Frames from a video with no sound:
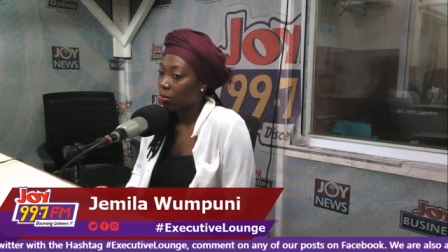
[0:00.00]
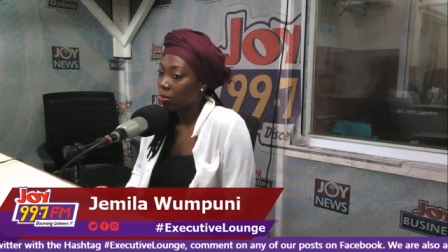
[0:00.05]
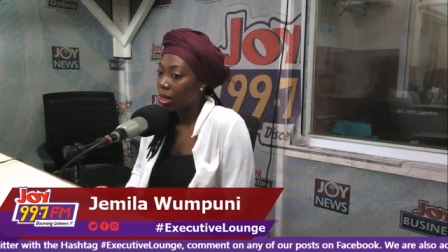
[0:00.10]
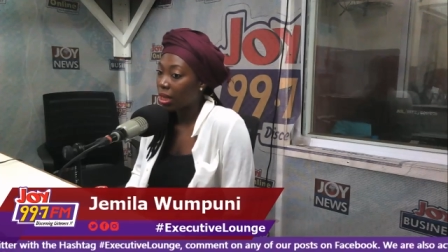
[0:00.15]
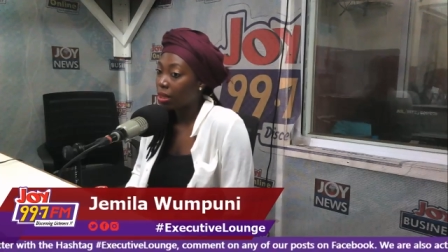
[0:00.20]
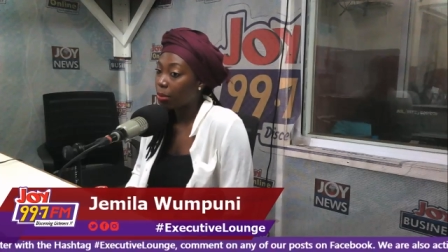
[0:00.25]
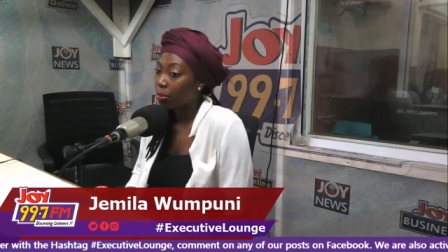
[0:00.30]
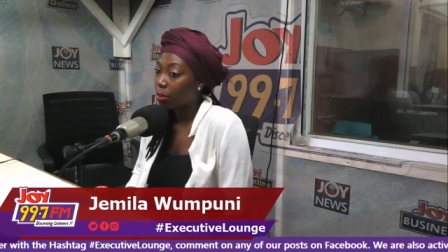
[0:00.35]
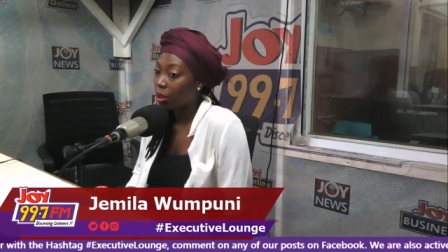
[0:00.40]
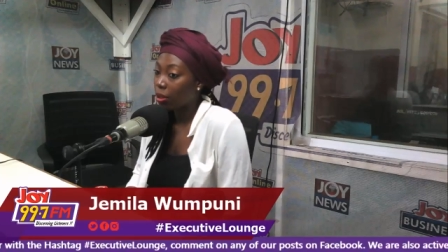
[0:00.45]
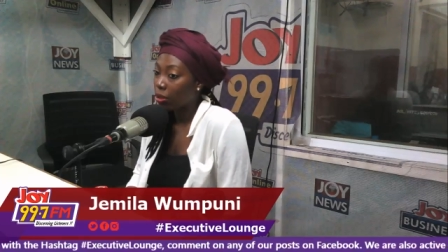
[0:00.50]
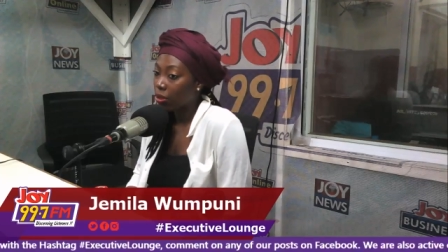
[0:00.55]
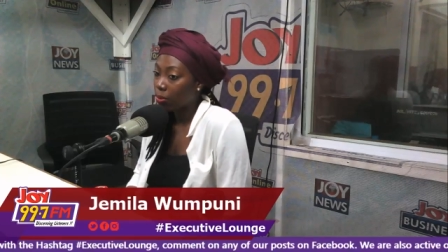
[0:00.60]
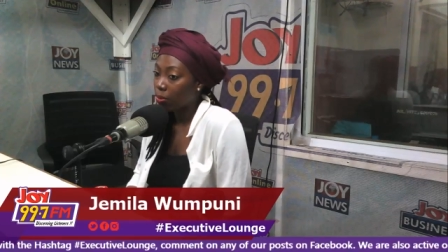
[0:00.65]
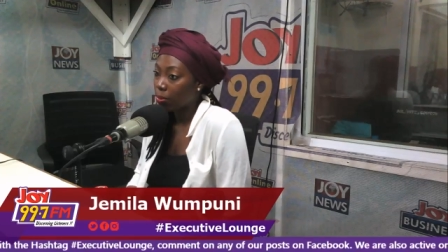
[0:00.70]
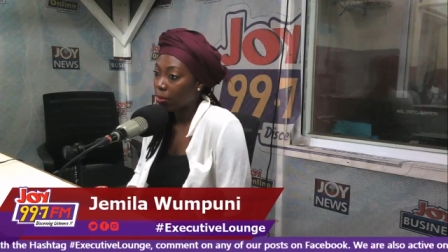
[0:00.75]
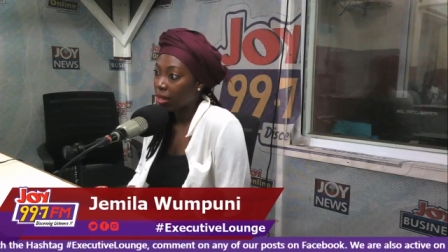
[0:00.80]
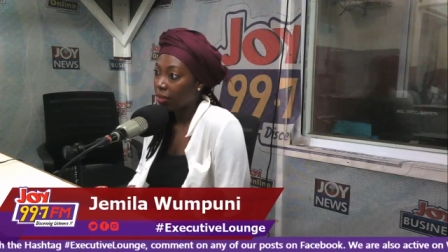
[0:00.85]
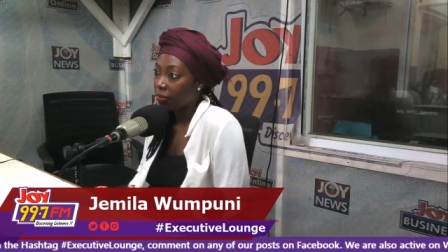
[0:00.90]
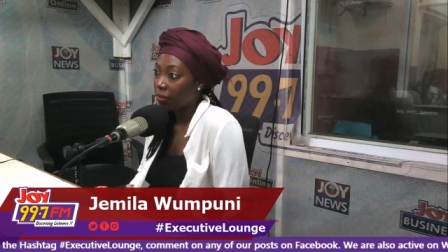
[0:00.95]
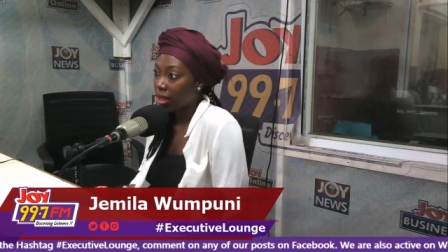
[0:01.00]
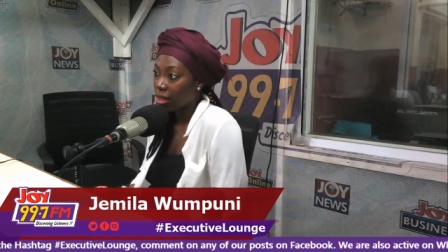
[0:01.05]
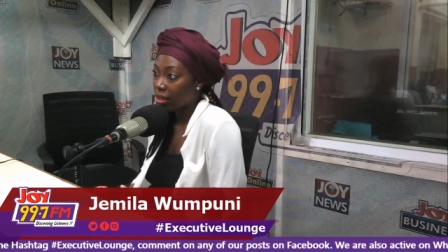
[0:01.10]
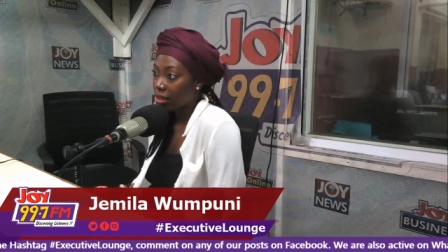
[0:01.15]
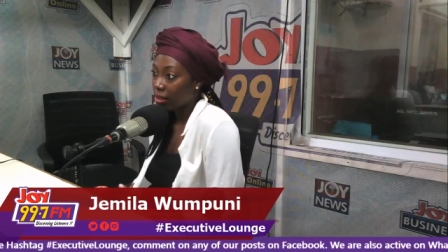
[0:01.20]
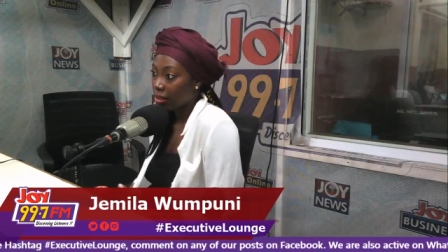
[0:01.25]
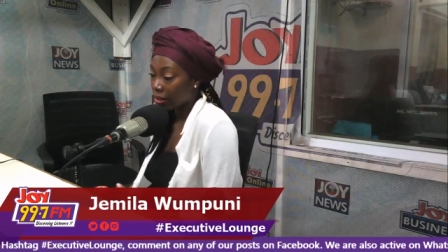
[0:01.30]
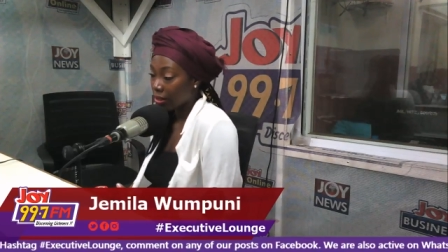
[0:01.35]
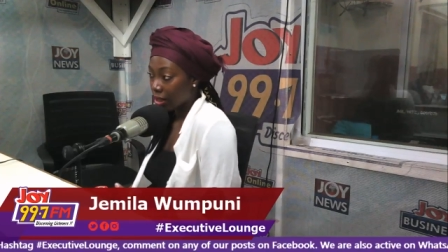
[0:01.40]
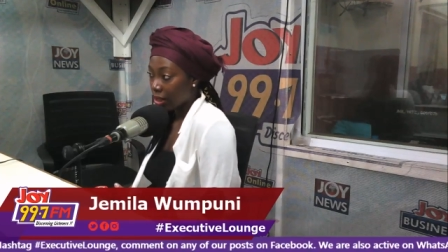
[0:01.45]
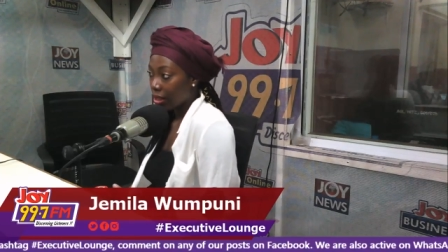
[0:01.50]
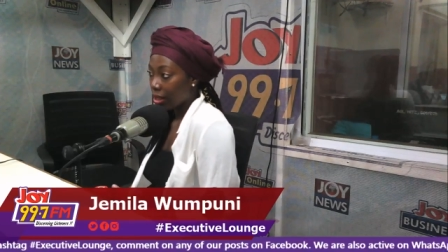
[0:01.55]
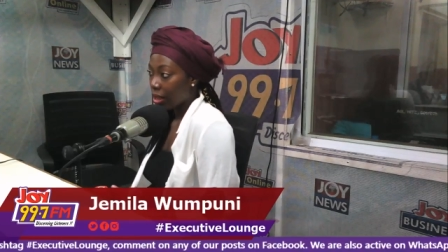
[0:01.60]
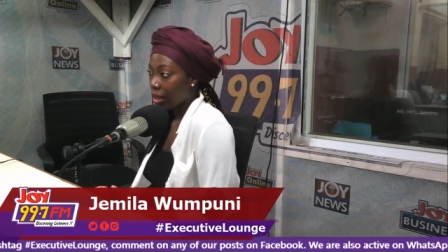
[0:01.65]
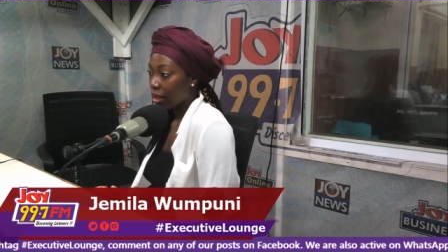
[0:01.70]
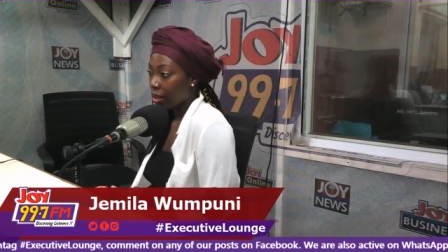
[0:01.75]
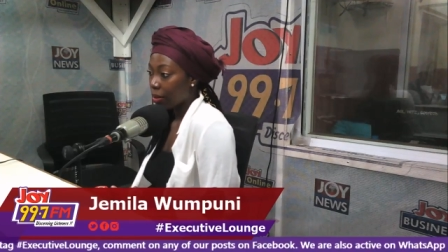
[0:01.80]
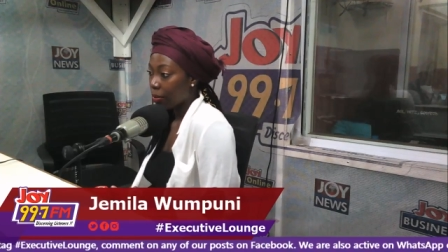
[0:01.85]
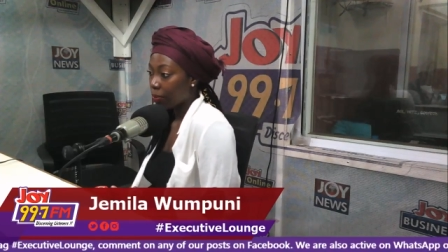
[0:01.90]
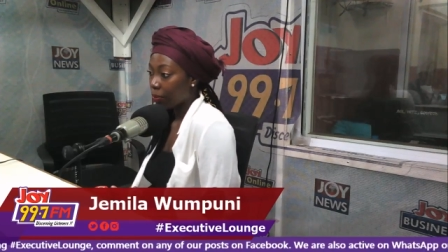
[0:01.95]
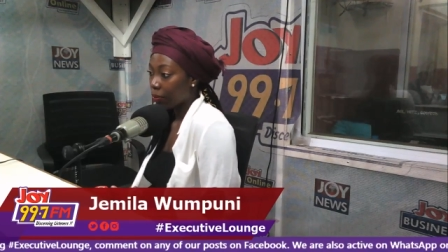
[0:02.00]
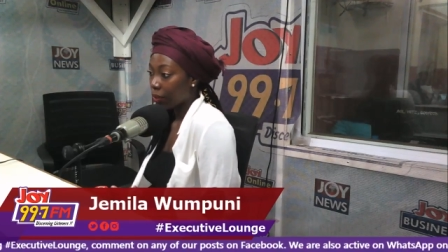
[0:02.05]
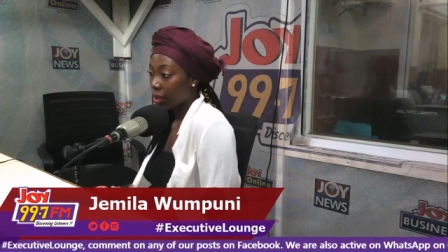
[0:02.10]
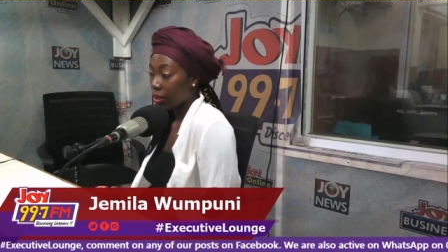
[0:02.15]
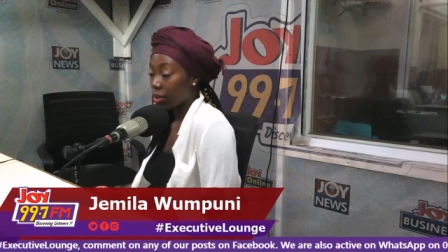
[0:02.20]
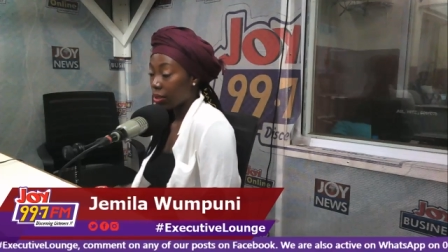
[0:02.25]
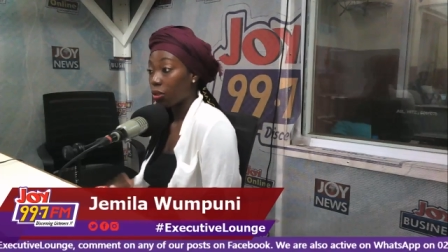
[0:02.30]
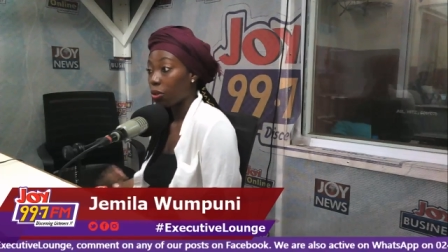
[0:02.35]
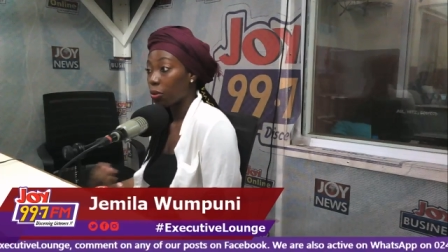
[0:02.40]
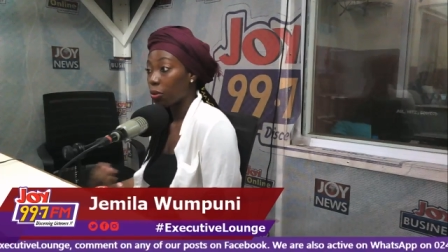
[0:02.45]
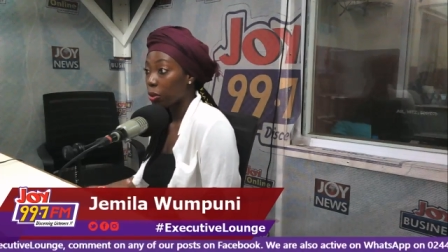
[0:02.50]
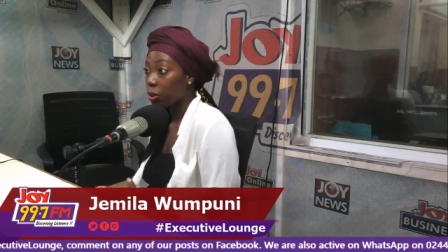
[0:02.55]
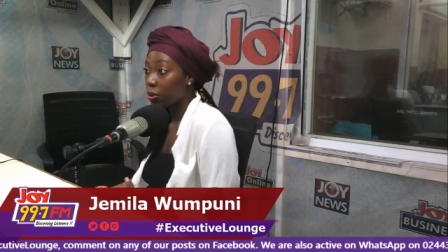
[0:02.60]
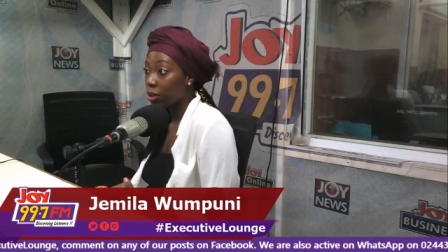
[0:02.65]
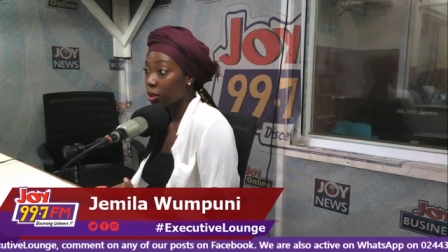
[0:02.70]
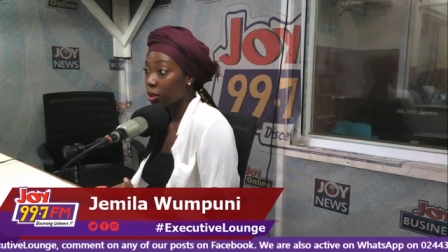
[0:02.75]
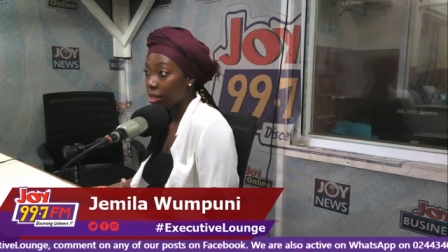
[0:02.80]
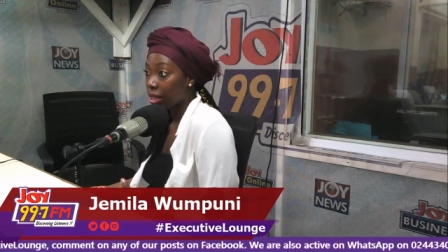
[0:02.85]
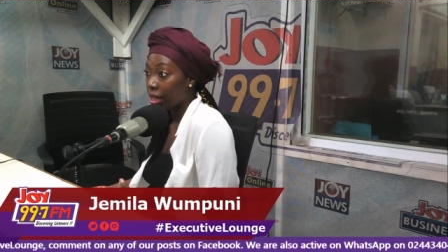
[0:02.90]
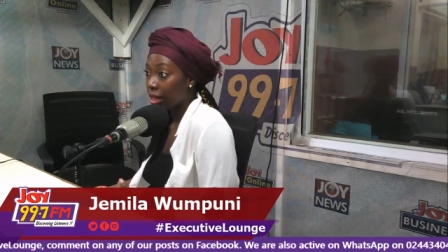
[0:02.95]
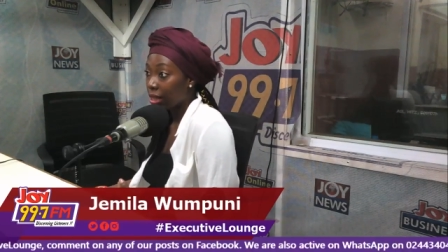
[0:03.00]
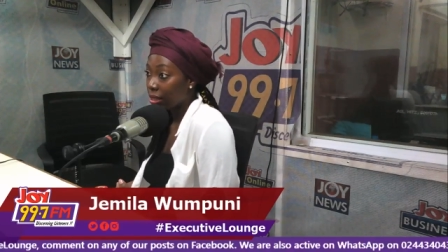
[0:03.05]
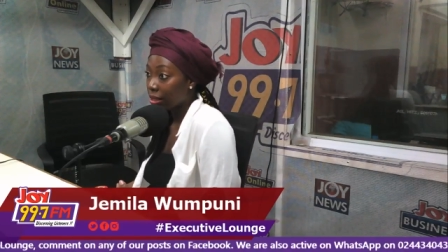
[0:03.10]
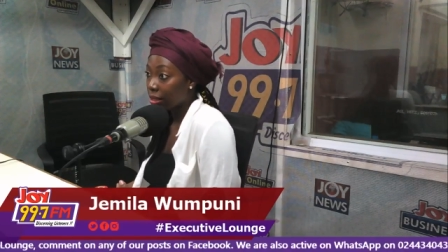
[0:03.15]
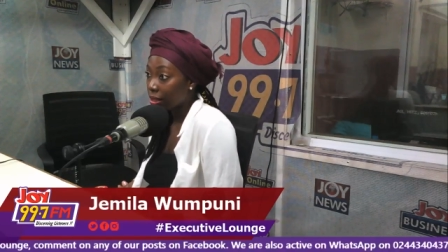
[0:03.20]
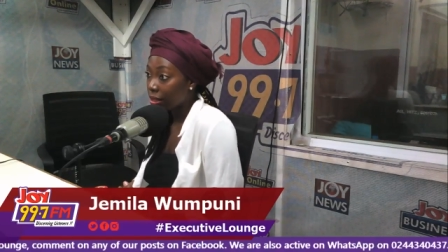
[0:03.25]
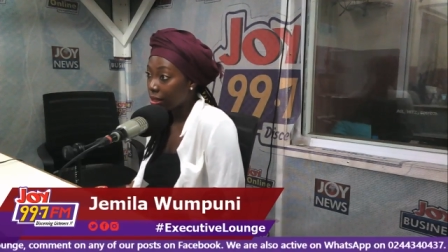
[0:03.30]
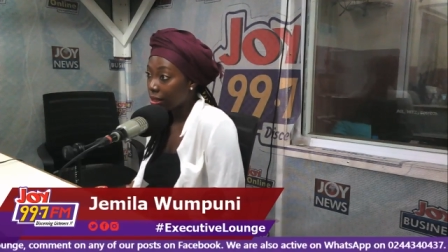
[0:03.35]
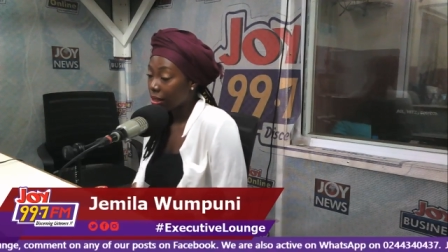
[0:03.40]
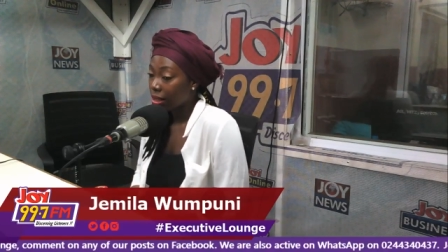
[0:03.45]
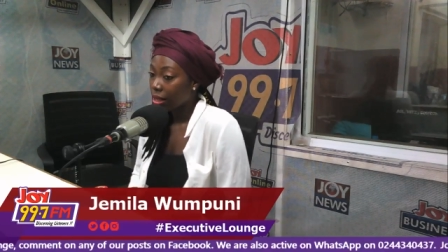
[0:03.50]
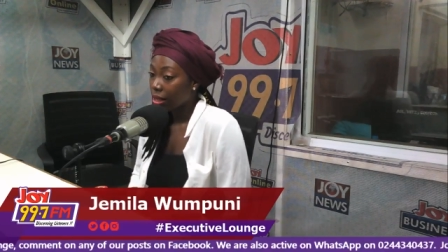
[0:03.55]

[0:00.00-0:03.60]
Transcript: mainly because my father um, is a computer scientist,